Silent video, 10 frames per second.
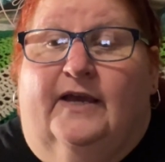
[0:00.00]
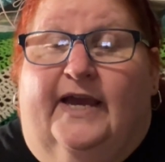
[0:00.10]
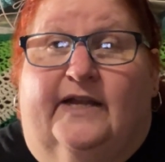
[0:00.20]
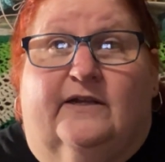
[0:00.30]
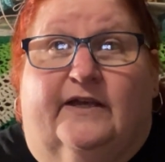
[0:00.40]

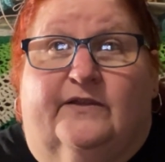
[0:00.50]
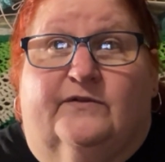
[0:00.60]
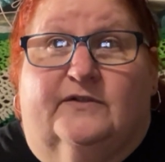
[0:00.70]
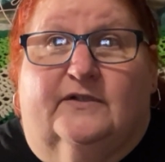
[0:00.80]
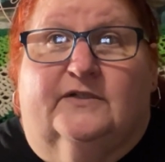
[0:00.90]
in
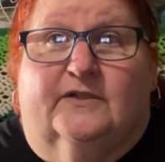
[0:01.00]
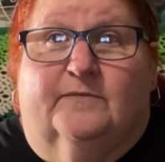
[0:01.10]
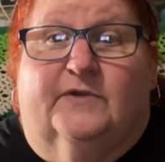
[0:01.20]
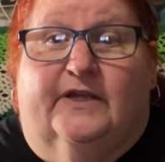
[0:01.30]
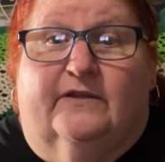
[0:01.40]

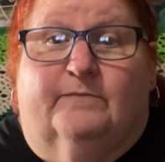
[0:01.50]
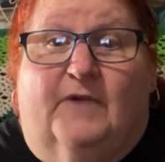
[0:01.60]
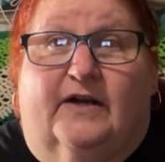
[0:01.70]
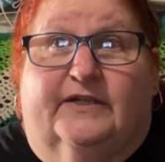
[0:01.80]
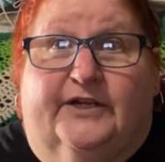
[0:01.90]
the
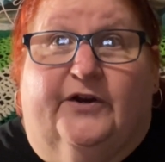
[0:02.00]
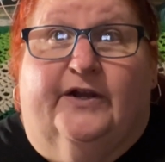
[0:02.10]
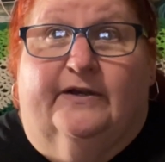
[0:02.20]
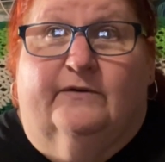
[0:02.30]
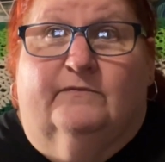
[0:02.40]

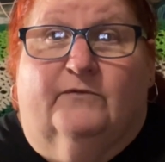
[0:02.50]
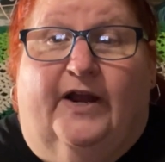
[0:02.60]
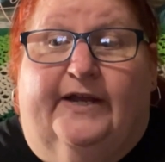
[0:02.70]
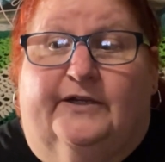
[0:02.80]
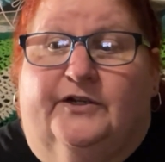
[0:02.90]
monetary
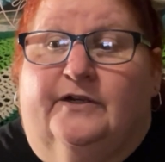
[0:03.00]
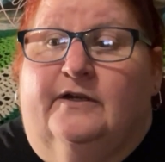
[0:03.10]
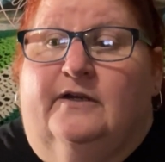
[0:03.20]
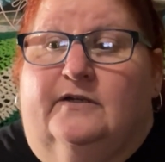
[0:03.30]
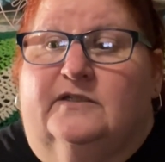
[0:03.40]
range.
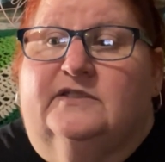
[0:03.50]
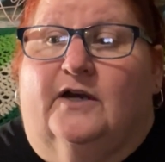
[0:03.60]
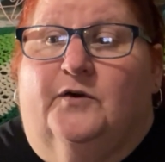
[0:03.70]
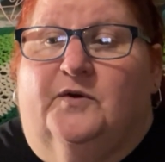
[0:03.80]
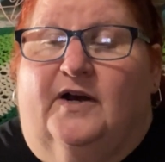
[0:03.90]

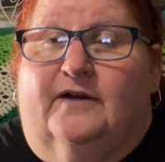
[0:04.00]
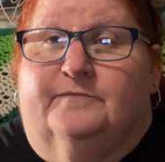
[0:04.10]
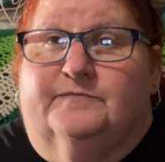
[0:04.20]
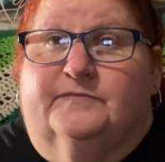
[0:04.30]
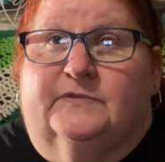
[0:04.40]
So
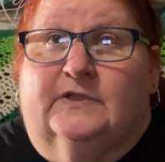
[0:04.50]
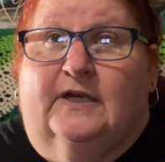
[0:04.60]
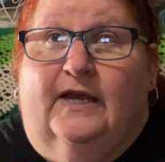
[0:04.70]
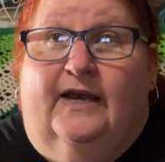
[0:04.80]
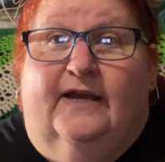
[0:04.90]

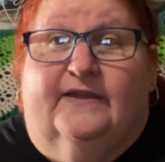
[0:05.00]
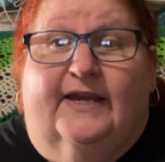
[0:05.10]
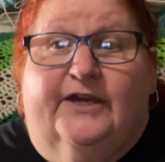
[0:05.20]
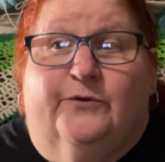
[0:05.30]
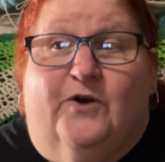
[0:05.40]

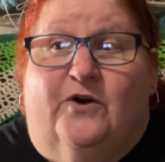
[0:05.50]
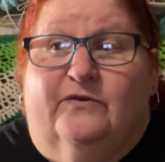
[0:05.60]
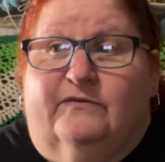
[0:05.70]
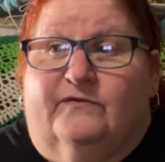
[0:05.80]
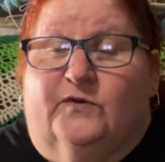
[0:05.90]
thank you
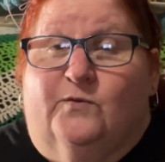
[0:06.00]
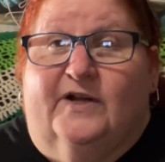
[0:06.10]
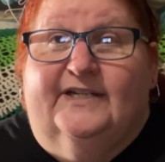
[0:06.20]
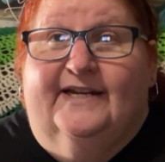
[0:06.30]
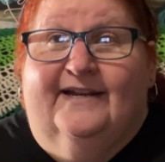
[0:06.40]
all for
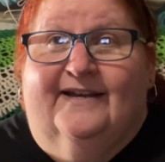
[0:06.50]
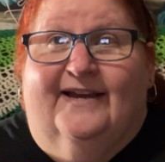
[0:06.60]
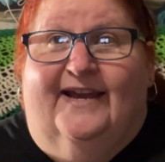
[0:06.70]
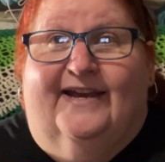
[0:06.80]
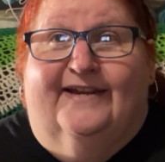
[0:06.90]
watching,
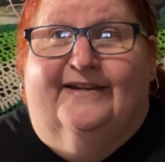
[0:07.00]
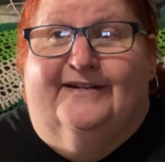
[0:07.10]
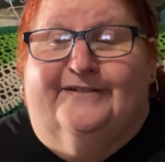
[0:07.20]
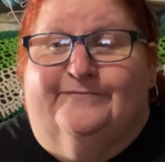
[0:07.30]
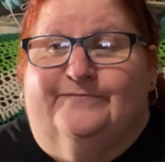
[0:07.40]

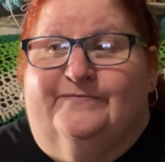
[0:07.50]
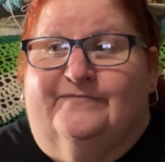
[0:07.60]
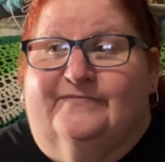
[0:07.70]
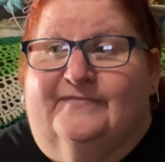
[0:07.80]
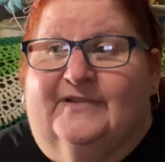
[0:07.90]
and
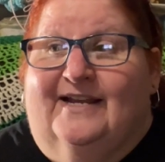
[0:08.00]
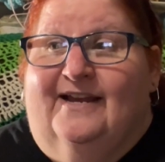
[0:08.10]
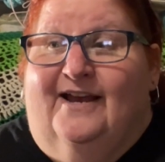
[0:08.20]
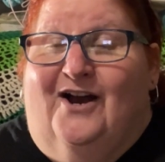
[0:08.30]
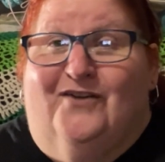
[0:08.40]

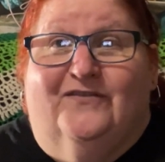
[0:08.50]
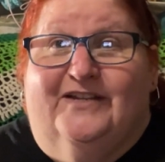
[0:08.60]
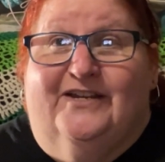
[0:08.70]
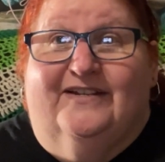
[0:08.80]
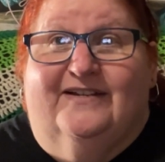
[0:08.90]

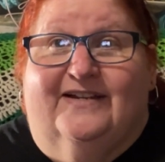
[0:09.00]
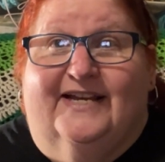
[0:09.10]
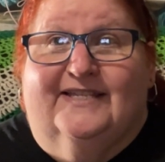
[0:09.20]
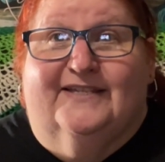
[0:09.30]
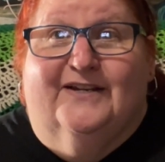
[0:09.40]
hopefully you
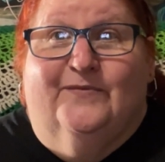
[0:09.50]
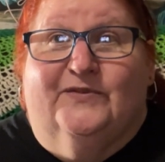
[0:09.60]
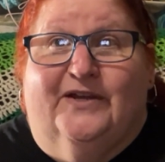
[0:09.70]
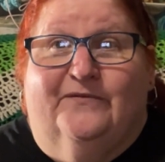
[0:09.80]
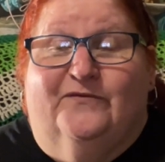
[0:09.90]
hit the
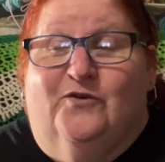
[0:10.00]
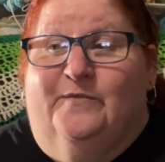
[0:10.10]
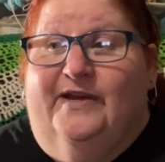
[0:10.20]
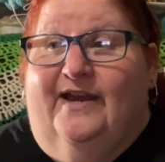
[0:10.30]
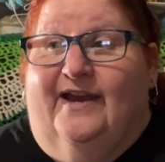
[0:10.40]
thumbs up for
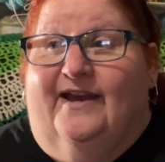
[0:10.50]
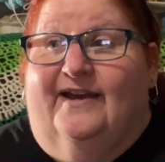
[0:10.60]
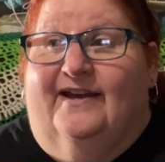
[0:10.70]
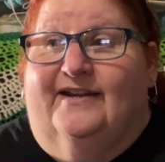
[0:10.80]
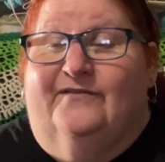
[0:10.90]
me.
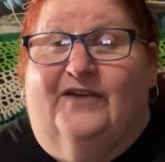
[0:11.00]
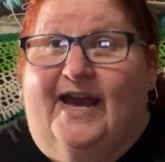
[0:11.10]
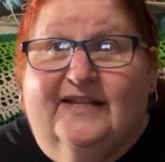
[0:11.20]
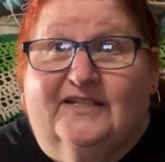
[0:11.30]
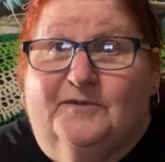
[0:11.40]
And if you
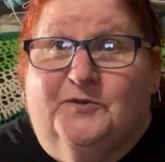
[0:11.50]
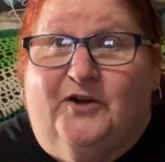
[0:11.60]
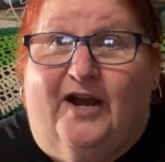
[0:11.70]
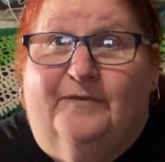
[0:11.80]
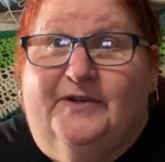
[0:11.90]
haven't
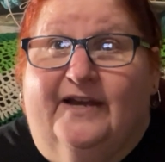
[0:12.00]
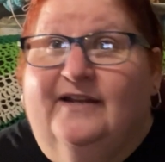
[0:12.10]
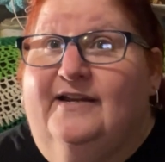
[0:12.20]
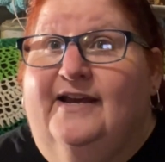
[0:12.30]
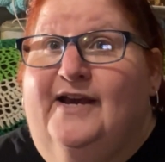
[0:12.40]
subscribed
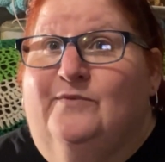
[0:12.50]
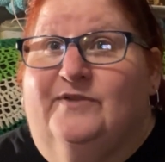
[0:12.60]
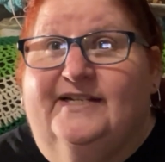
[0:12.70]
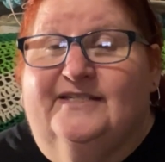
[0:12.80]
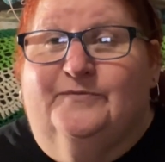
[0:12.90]
yet,
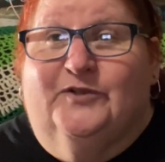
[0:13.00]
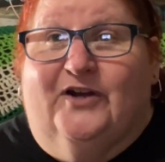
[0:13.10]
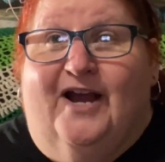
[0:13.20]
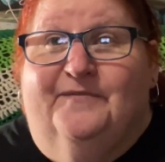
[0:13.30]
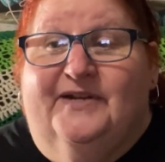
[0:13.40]
please
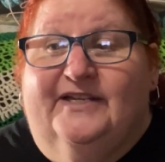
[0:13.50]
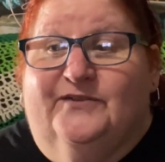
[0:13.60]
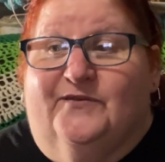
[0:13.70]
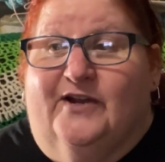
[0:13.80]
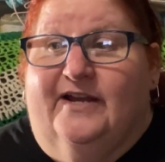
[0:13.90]
subscribe. It is
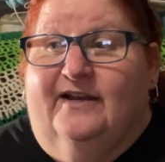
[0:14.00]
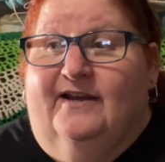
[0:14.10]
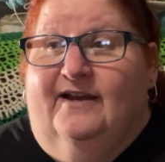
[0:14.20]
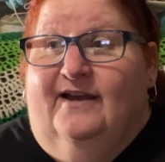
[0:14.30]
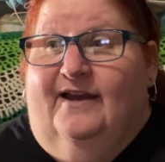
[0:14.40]
free.
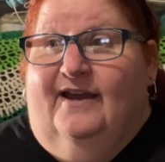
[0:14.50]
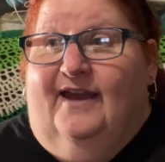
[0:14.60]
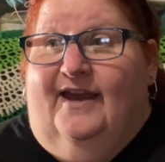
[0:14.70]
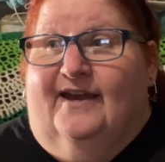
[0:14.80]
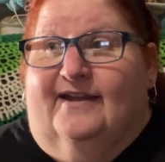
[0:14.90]

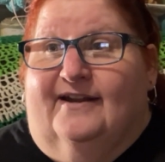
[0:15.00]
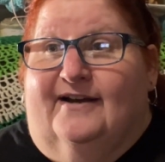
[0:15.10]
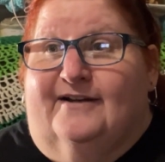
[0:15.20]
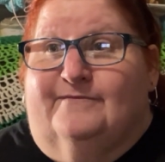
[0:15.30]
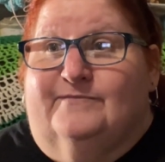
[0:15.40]

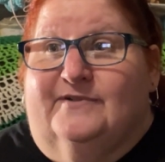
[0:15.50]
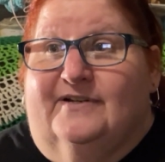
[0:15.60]
And